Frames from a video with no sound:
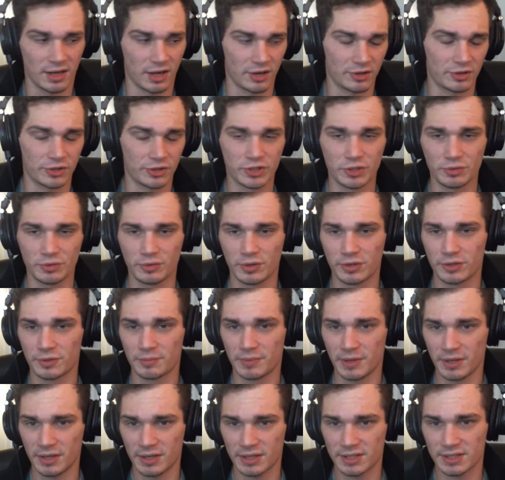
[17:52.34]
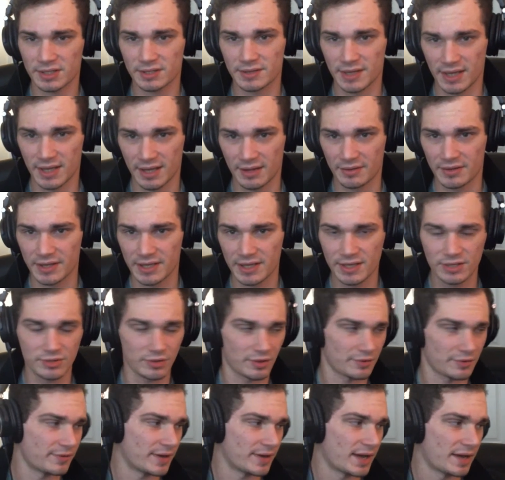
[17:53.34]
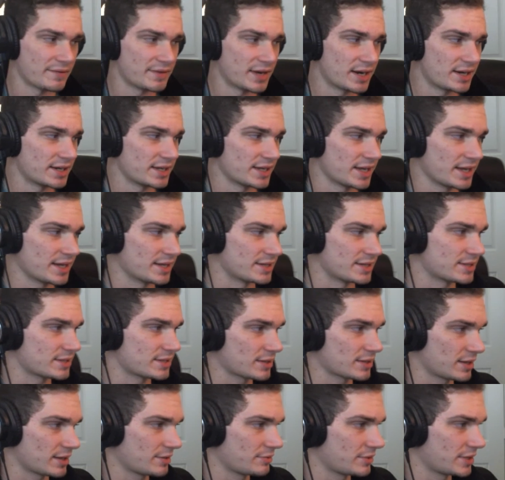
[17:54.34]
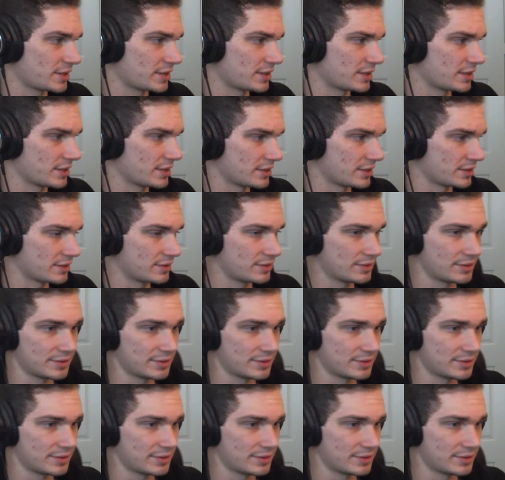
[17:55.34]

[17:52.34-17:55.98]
Under $200, yeah, these are the 598s.